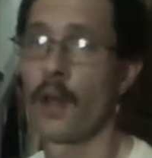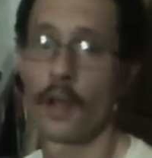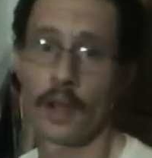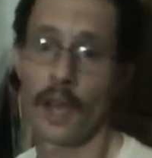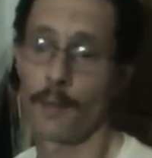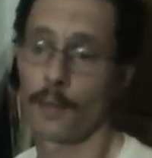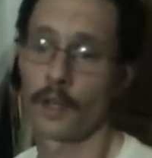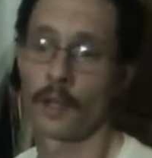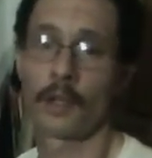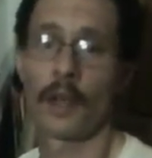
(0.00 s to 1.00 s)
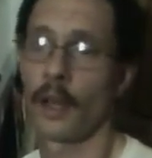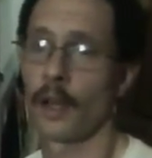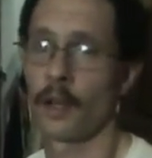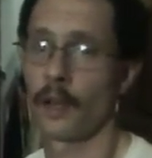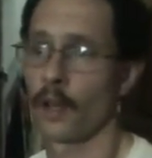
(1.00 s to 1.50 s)
camping
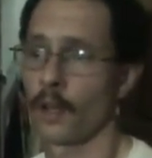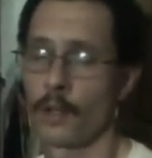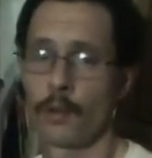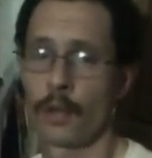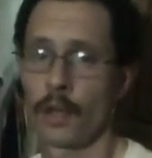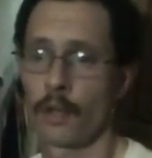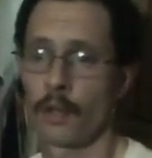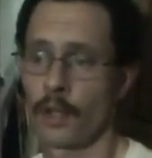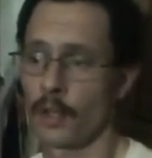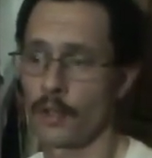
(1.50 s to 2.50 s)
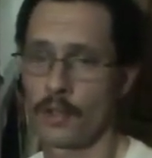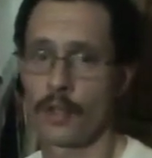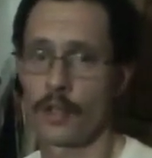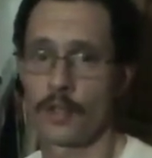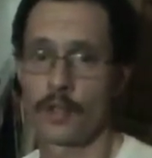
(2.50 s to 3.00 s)
and doing other things
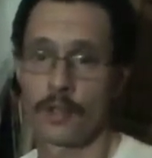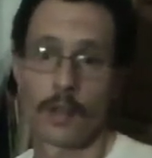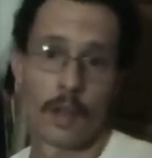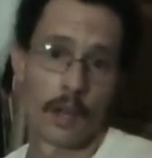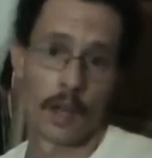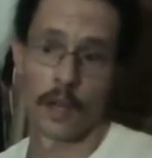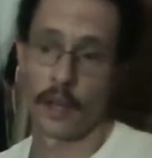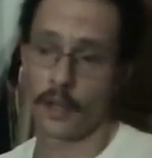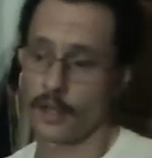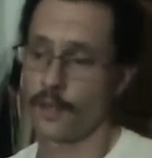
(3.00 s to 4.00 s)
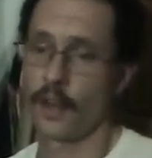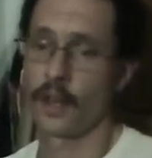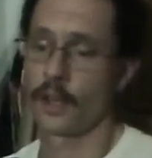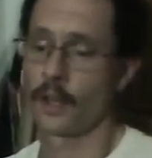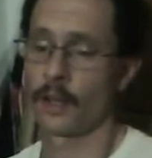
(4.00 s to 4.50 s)
such as
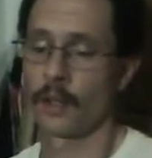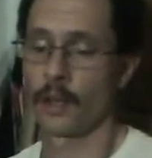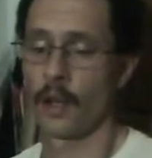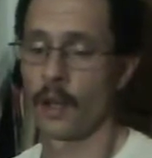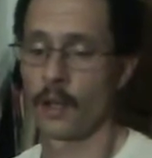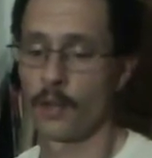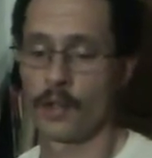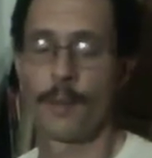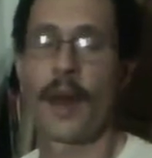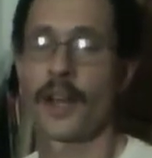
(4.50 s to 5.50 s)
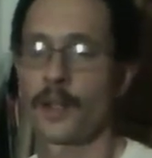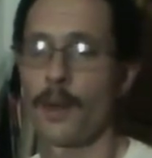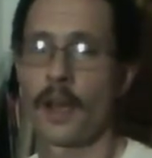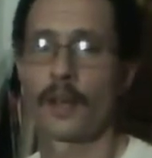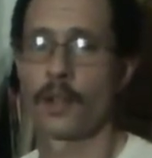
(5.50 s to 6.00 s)
excavating and using the back
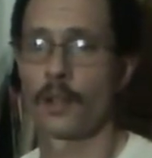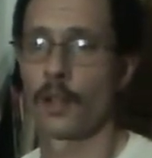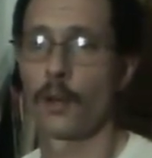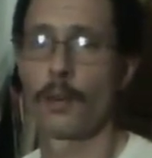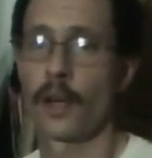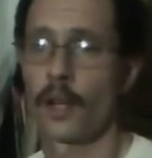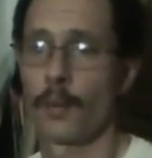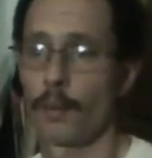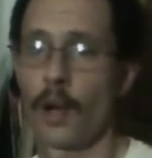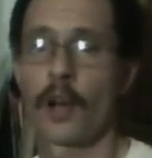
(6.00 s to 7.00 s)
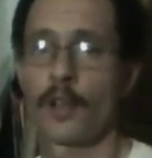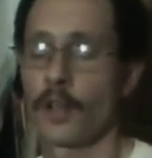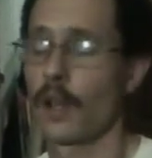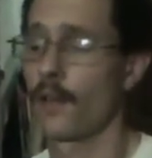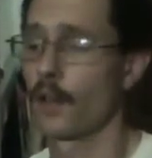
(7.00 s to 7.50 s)
spike to, break up rocks and
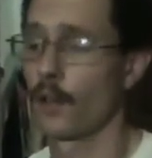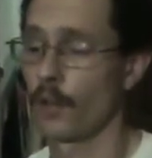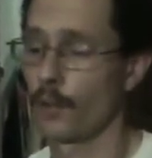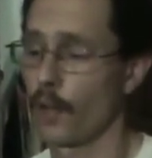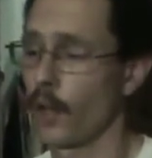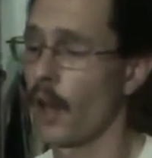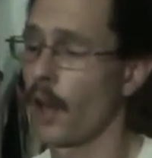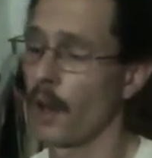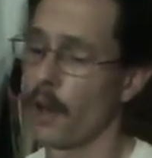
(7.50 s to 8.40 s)
heavy dirt and whatnot.